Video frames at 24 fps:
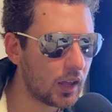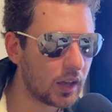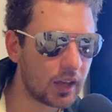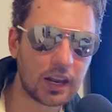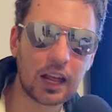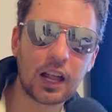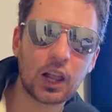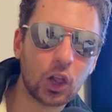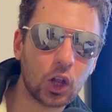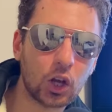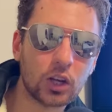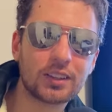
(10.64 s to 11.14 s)
And
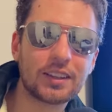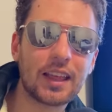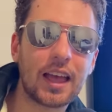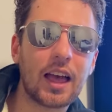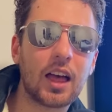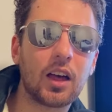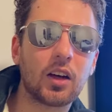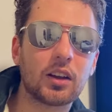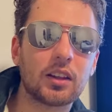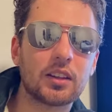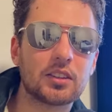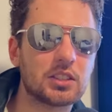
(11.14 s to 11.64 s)
I look
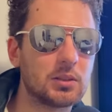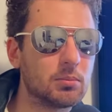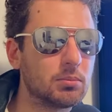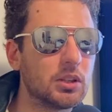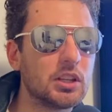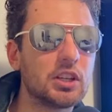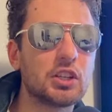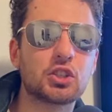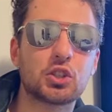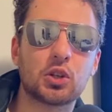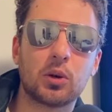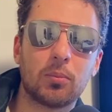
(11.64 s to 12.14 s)
down, it's a
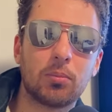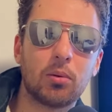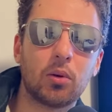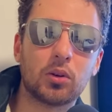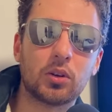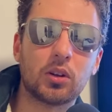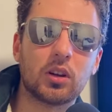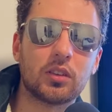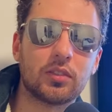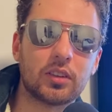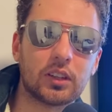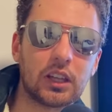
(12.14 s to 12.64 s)
Bleacher Report
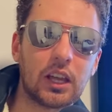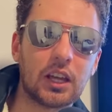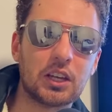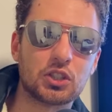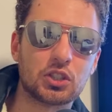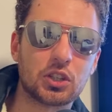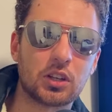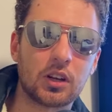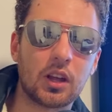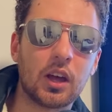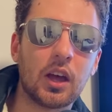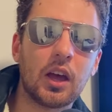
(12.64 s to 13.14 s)

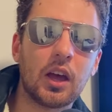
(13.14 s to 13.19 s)
notification.